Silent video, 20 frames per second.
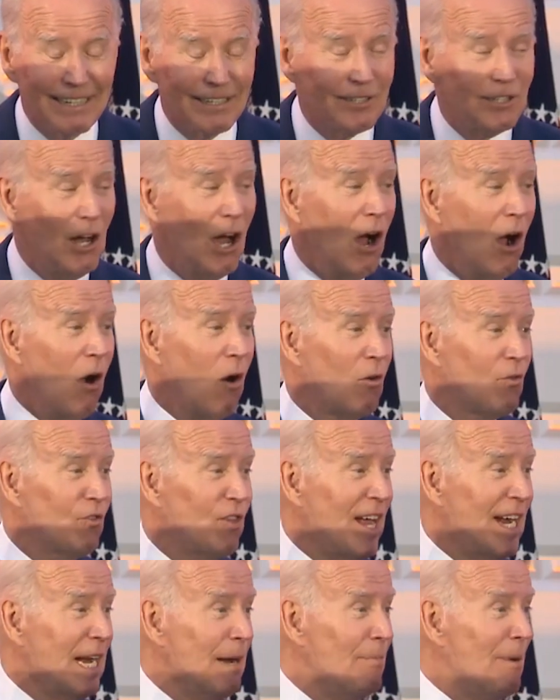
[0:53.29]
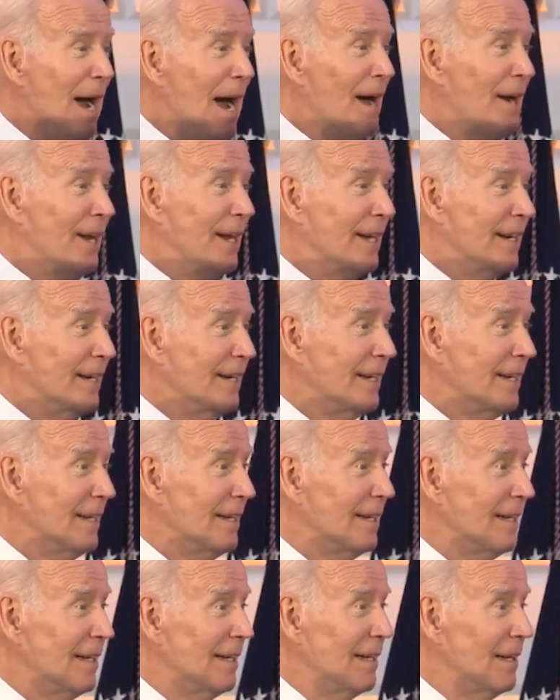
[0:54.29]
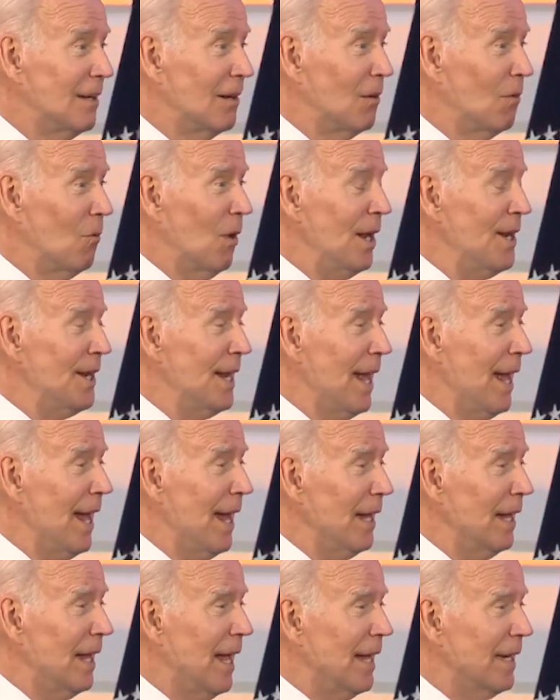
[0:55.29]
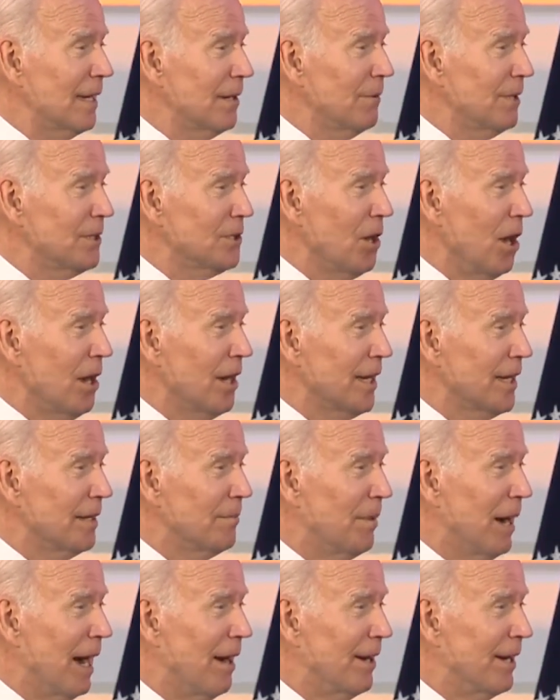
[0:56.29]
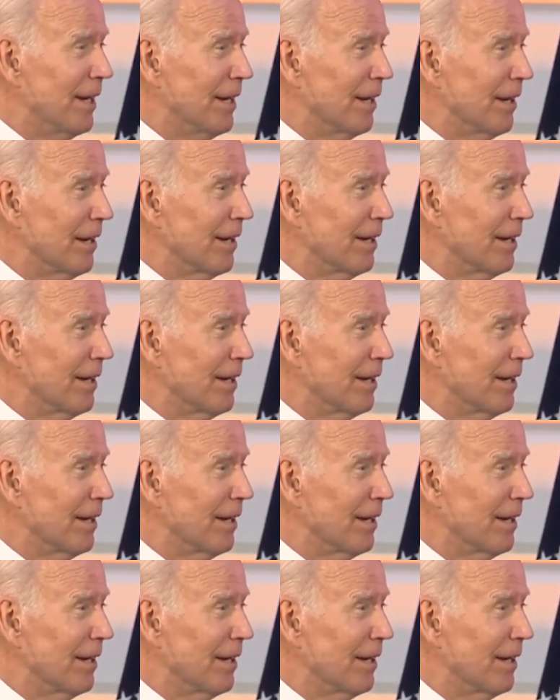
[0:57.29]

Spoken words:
No, think about it. What in the hell heck are we talking about here?